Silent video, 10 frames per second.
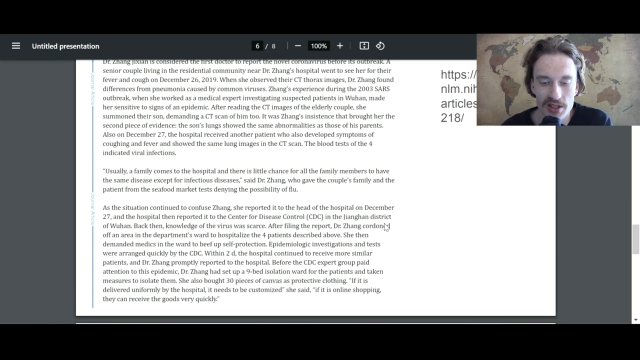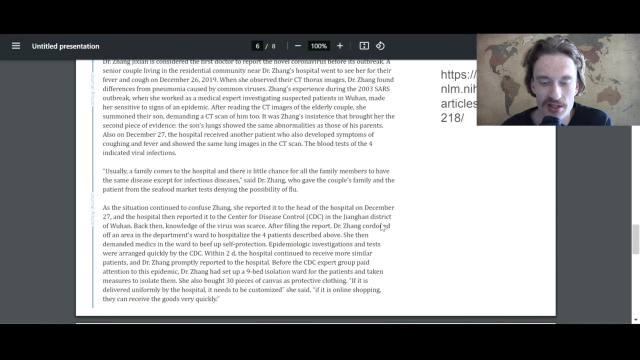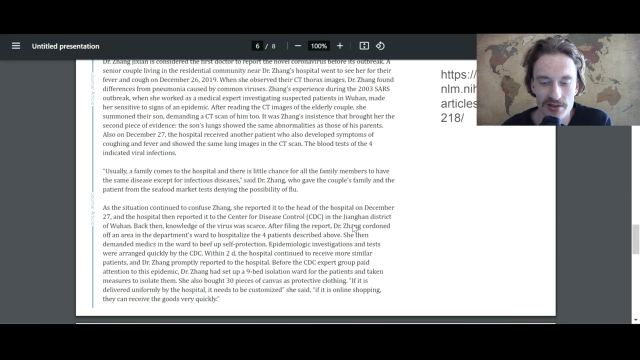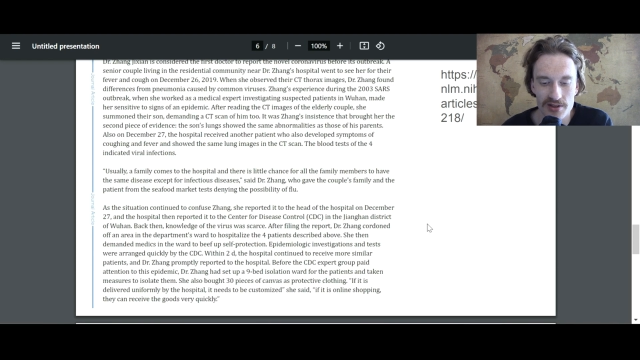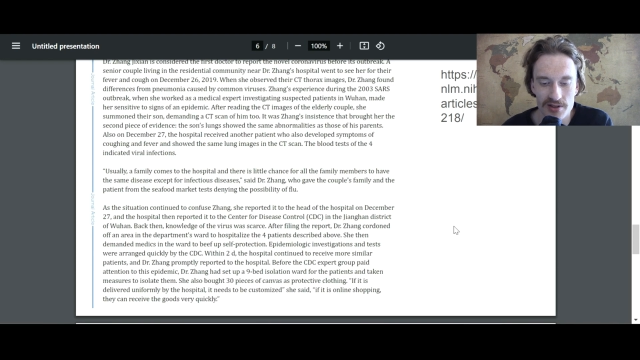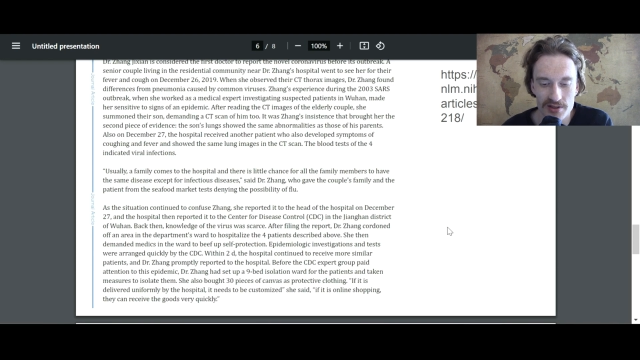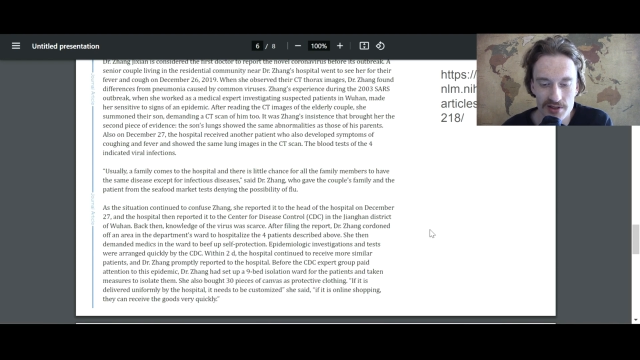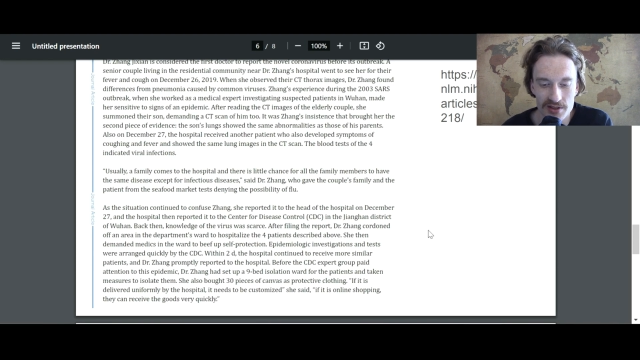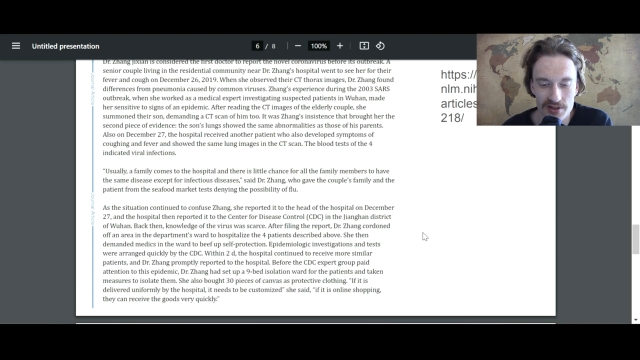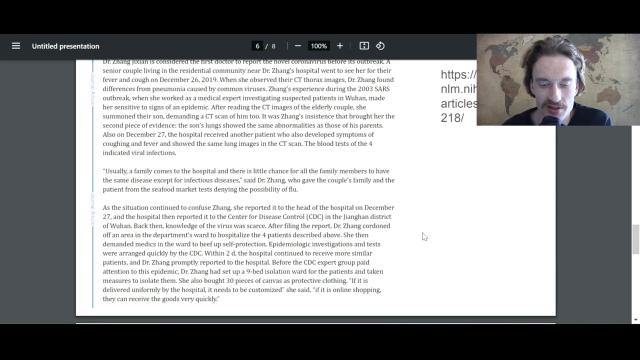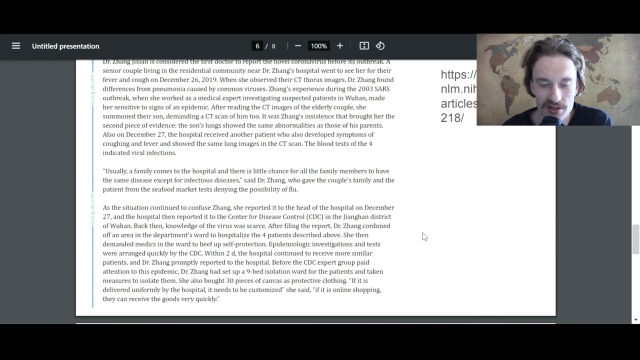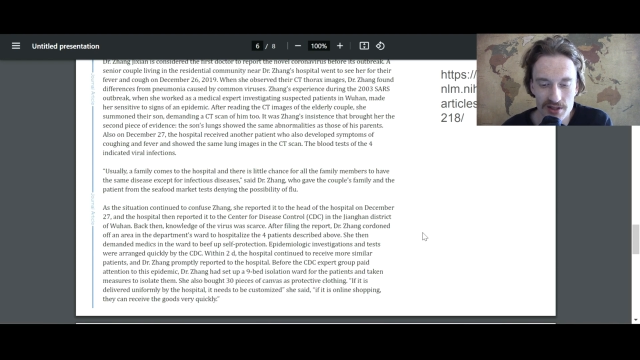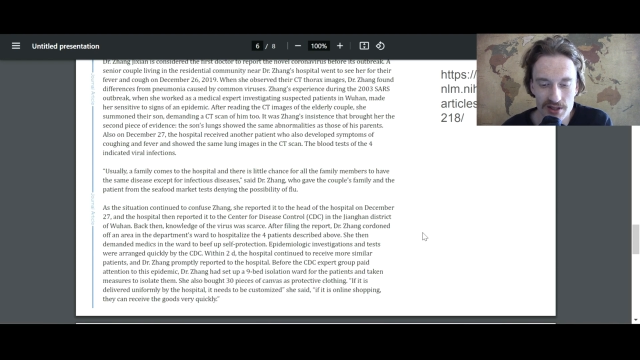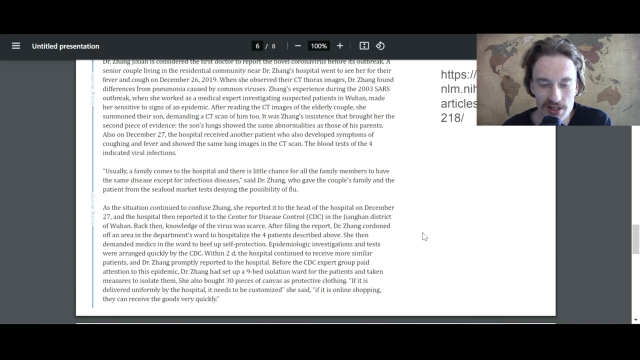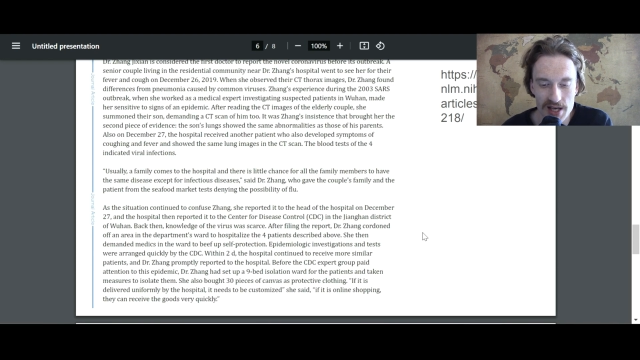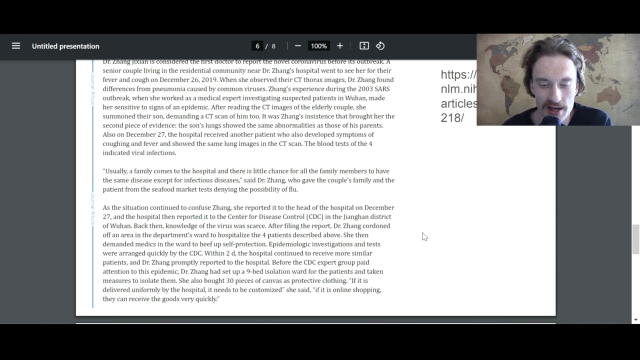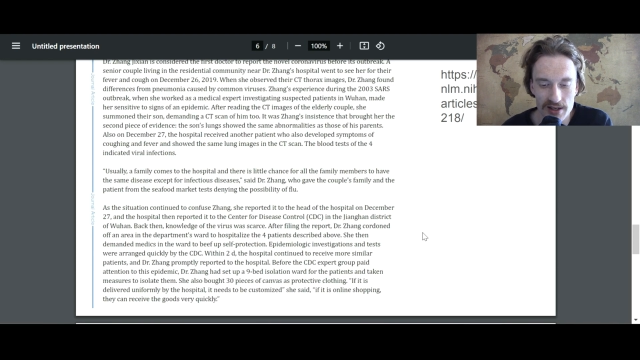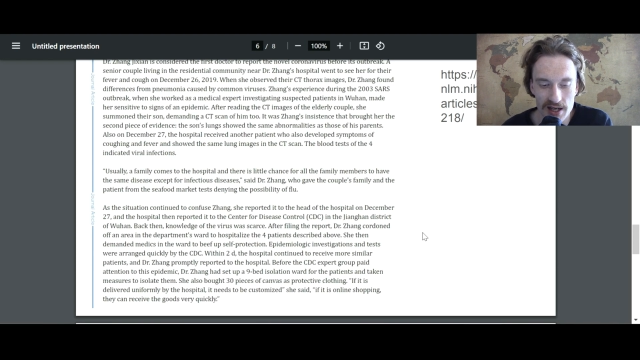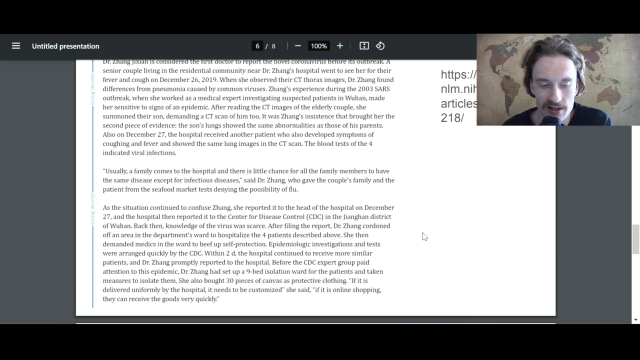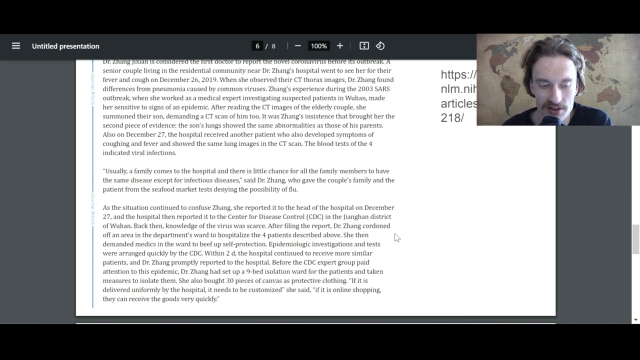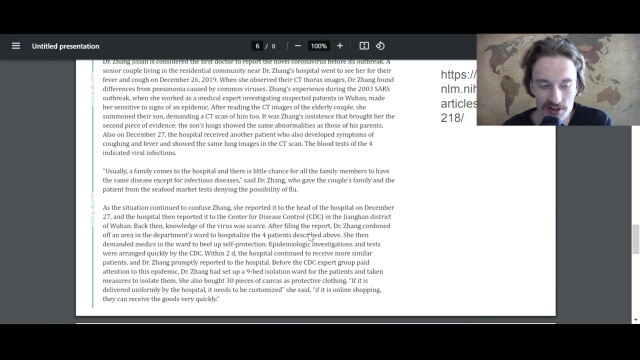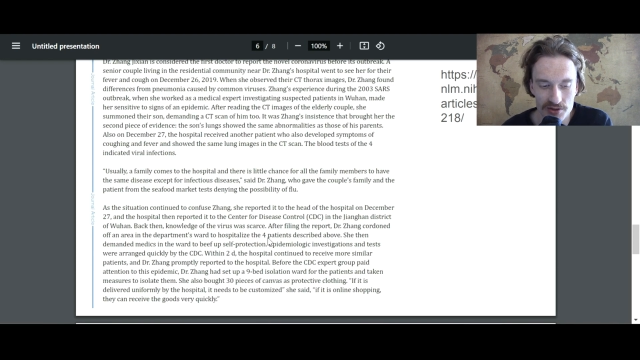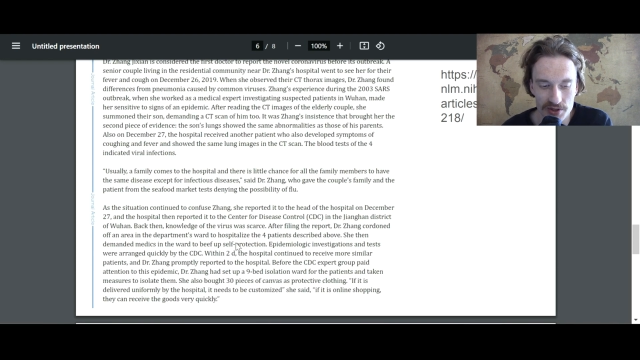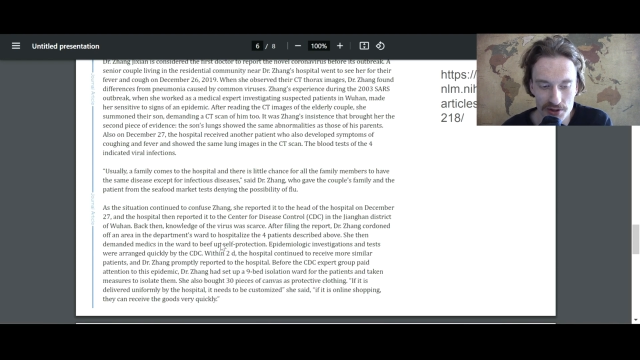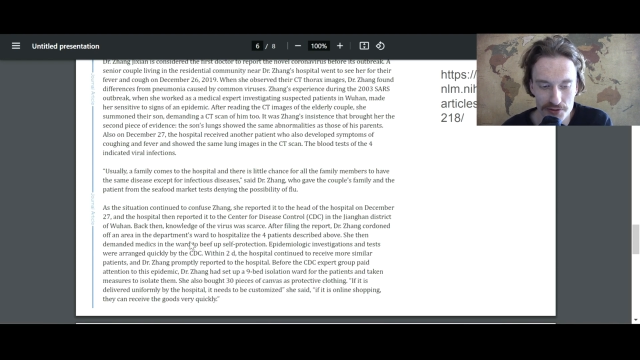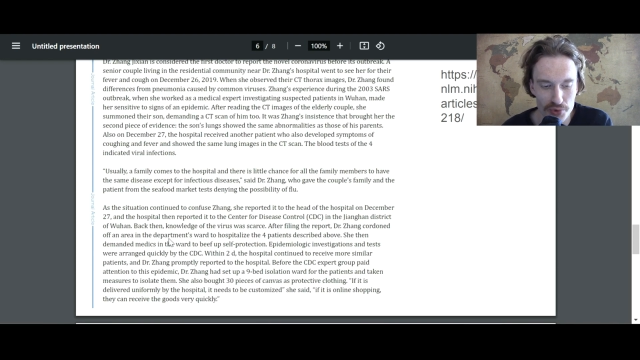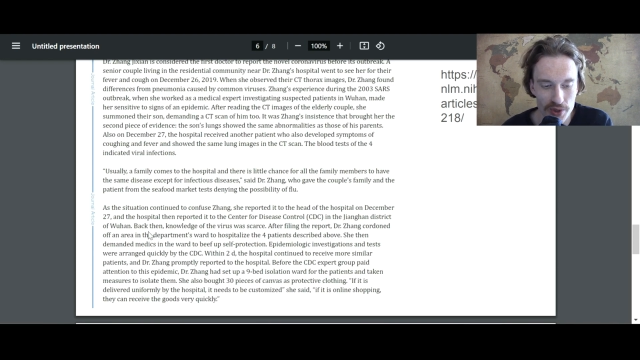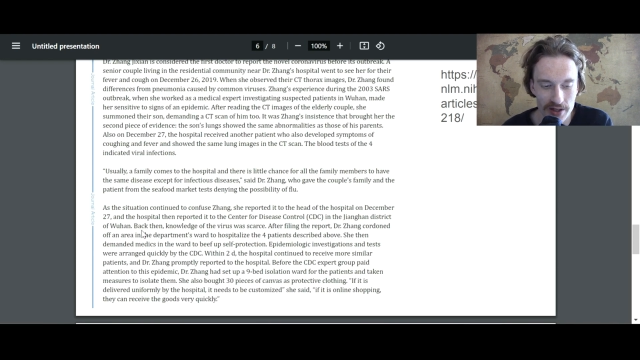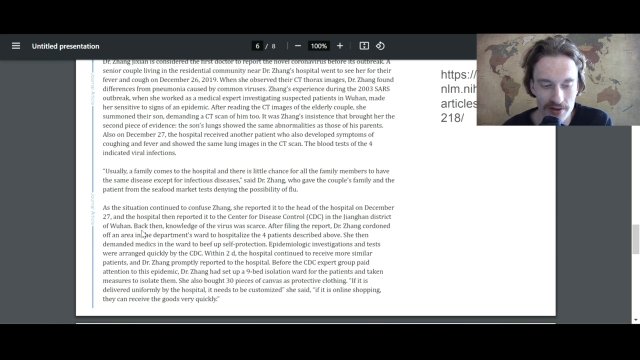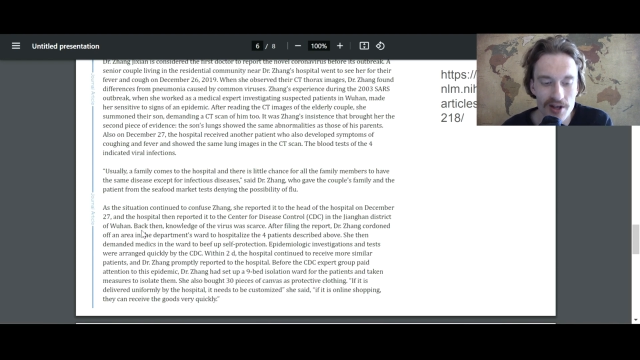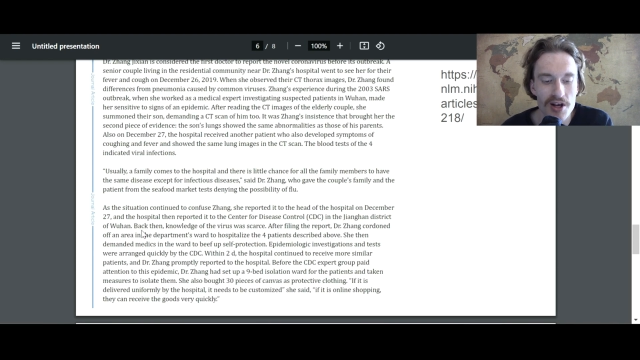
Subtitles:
in the Yangang district of Wuhan.